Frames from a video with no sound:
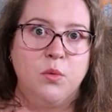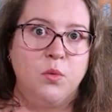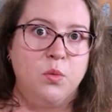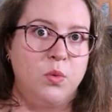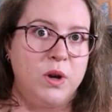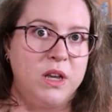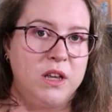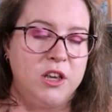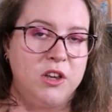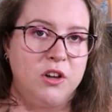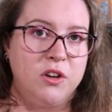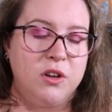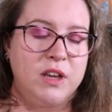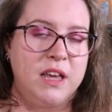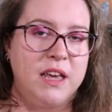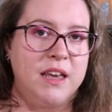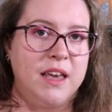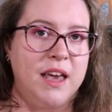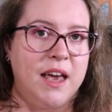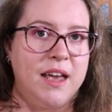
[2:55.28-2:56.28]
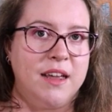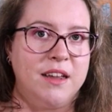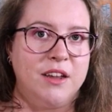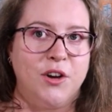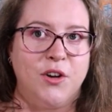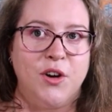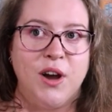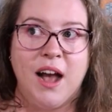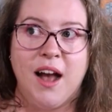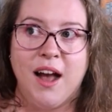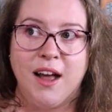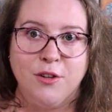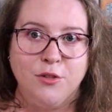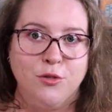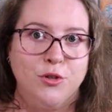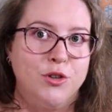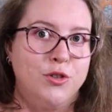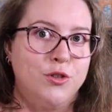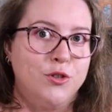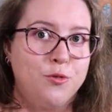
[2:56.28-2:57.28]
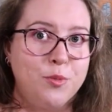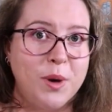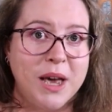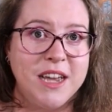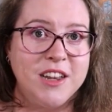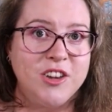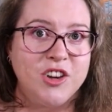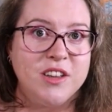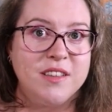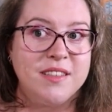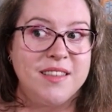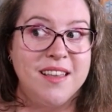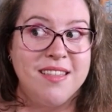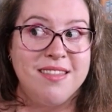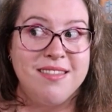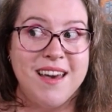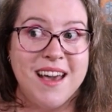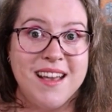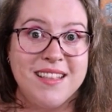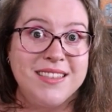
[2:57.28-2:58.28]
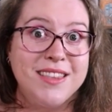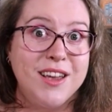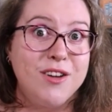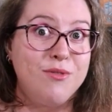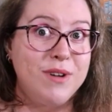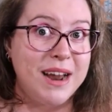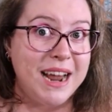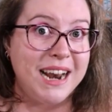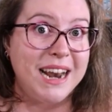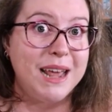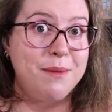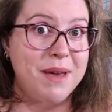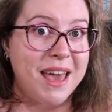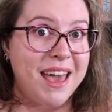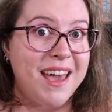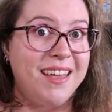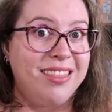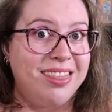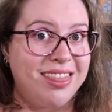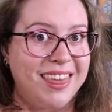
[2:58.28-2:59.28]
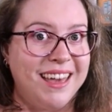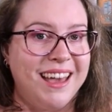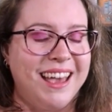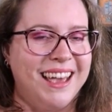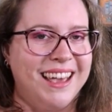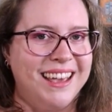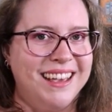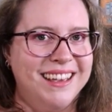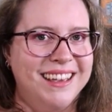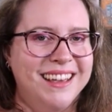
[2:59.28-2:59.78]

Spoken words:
When you're looking at, you know, hundreds of pages, that's a really bad thing.